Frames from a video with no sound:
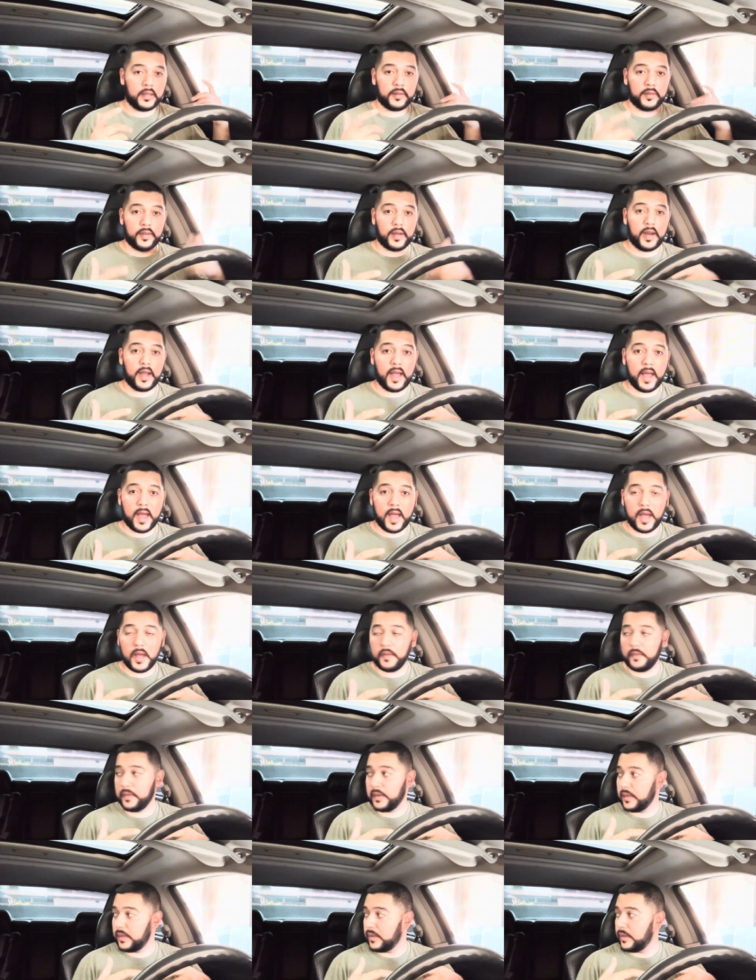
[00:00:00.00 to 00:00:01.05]
I
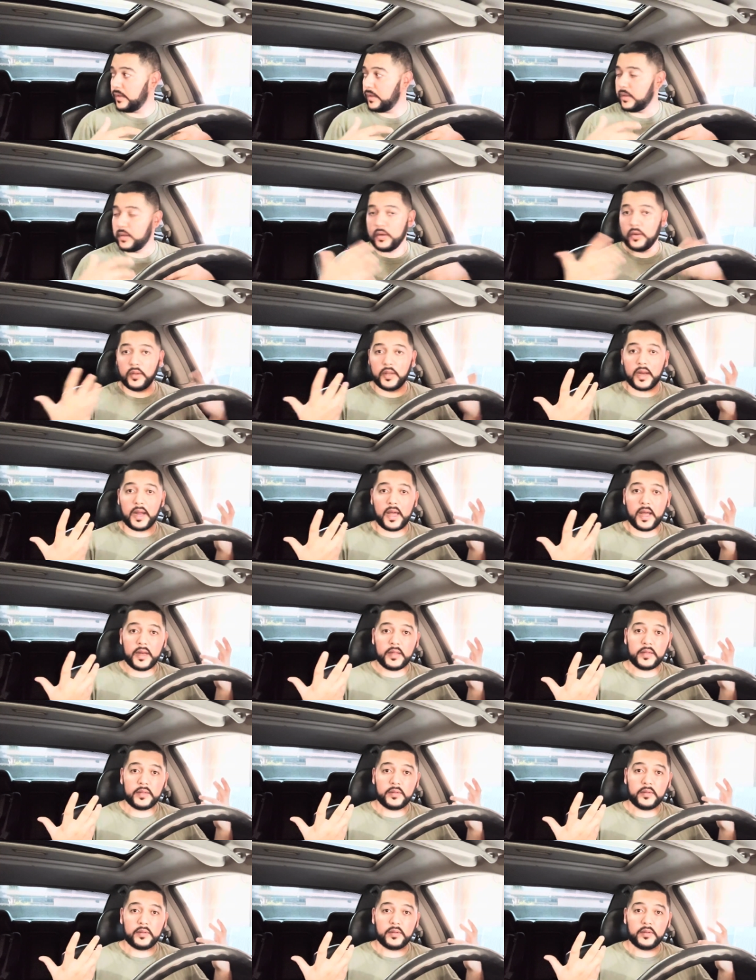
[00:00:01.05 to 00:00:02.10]
have, and, you know, that I
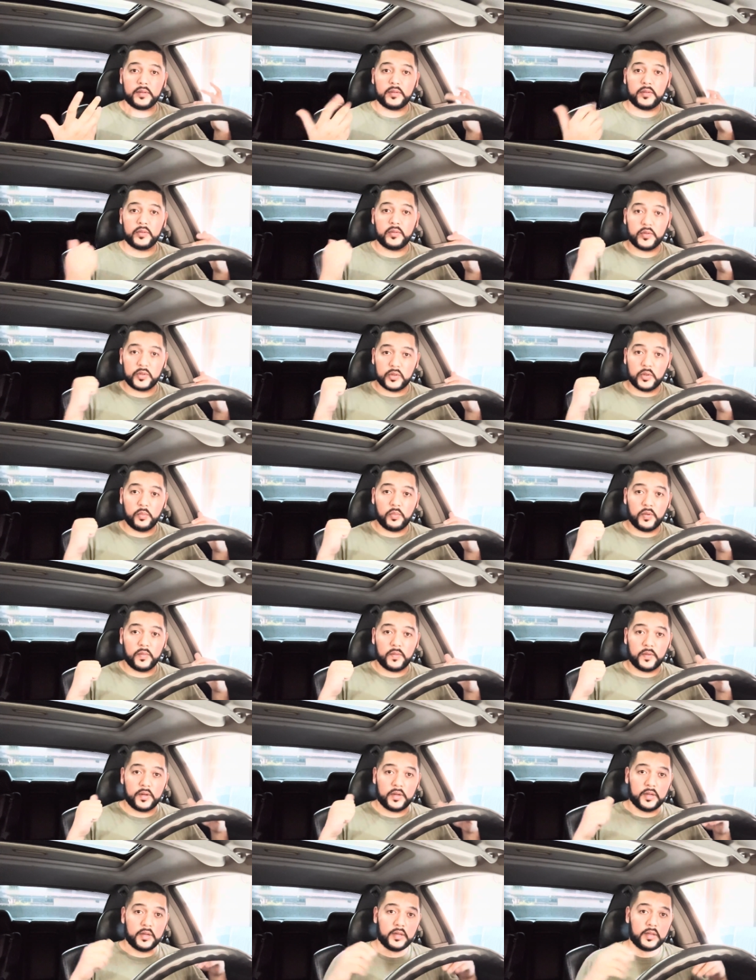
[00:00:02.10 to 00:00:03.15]
added to the
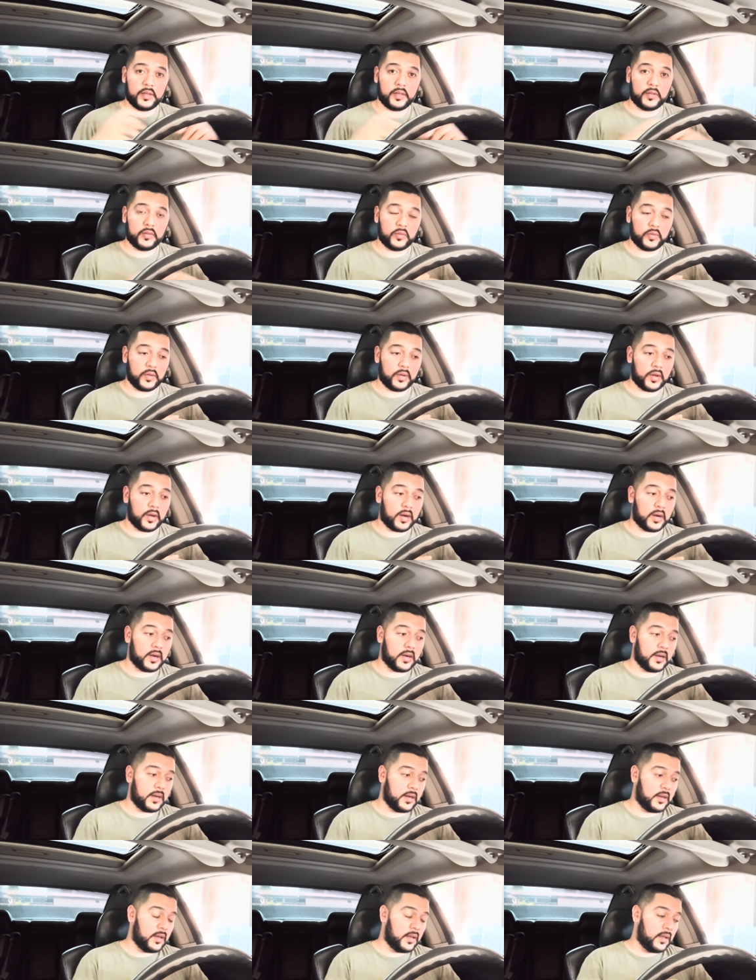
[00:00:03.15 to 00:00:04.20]
subwoofer to the car.
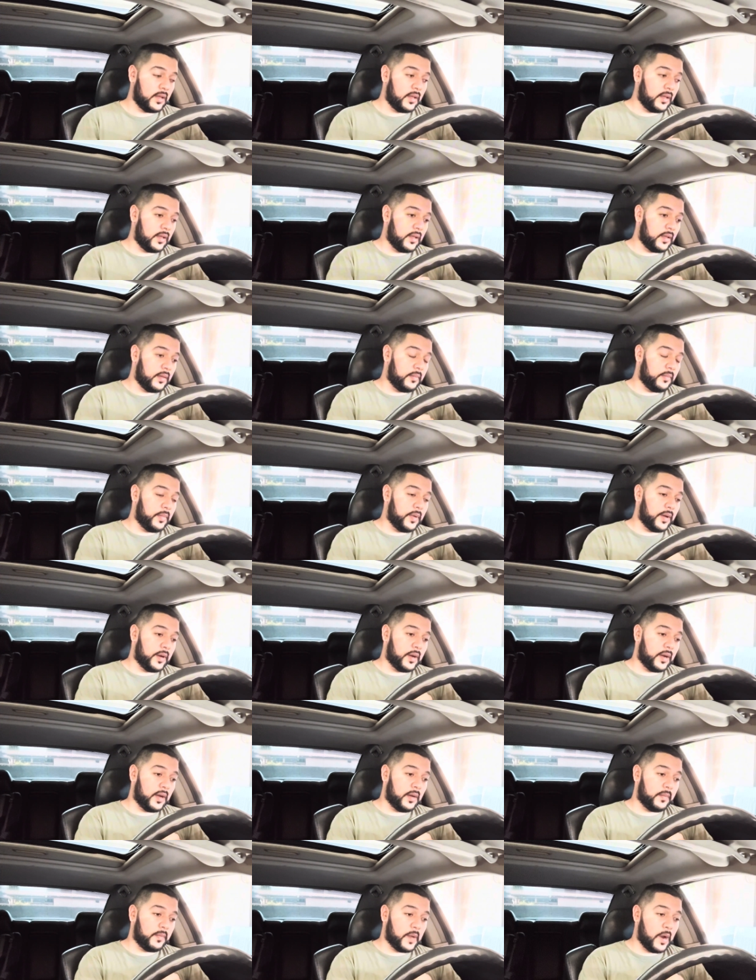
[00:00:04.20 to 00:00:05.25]
But
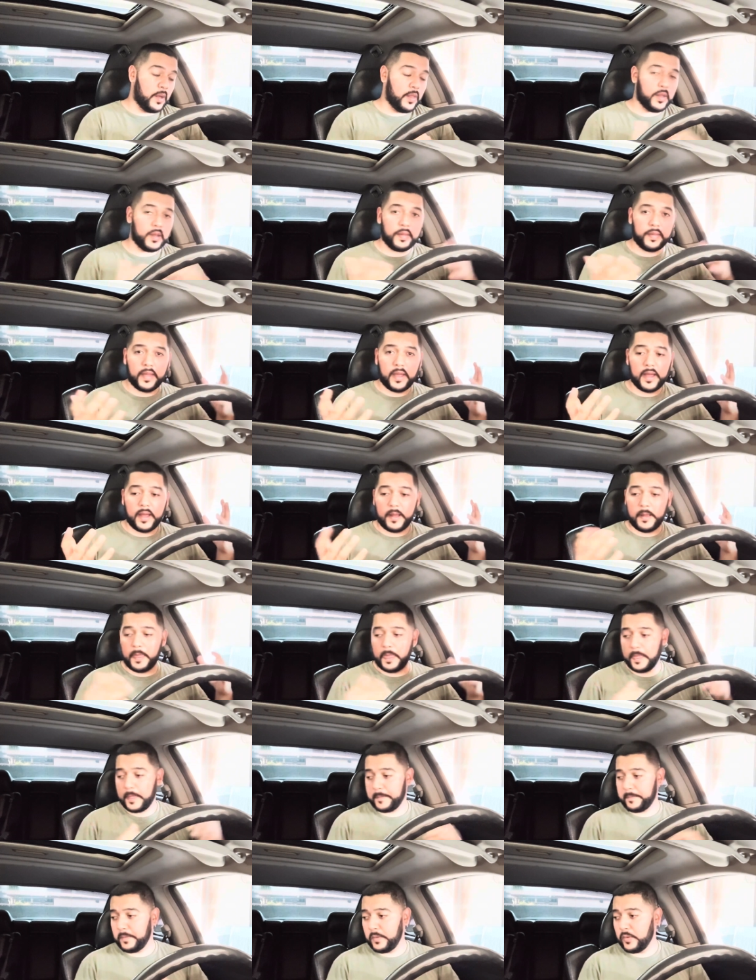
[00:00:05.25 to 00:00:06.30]
other than that,
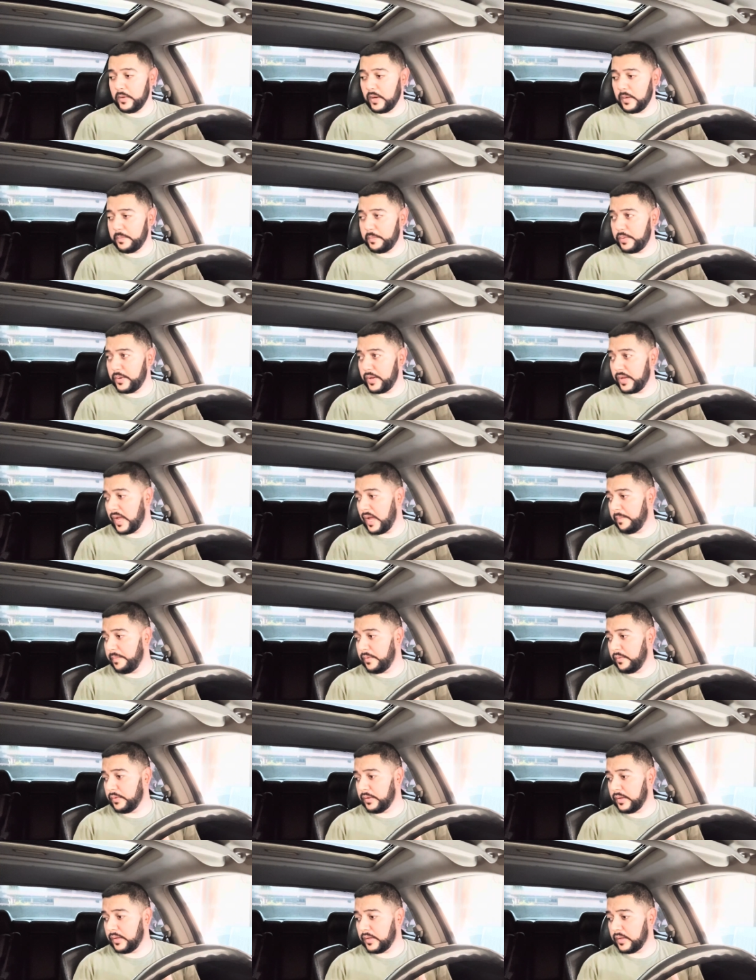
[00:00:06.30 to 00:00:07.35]
you know, I'm pretty happy
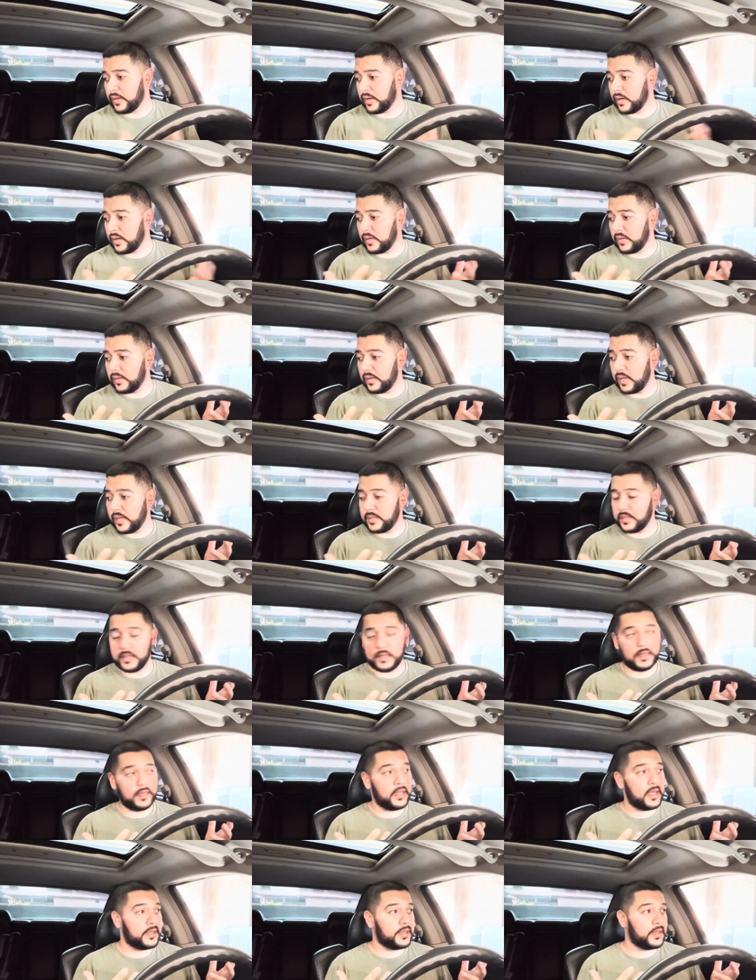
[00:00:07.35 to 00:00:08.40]
with the car as
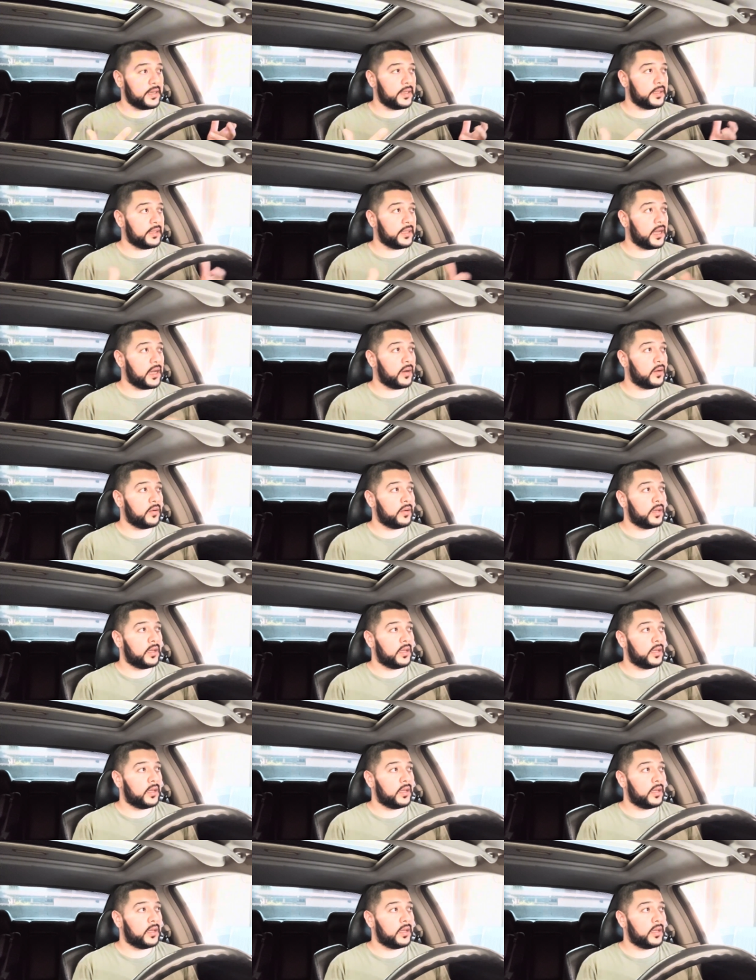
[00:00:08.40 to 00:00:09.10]
it is now,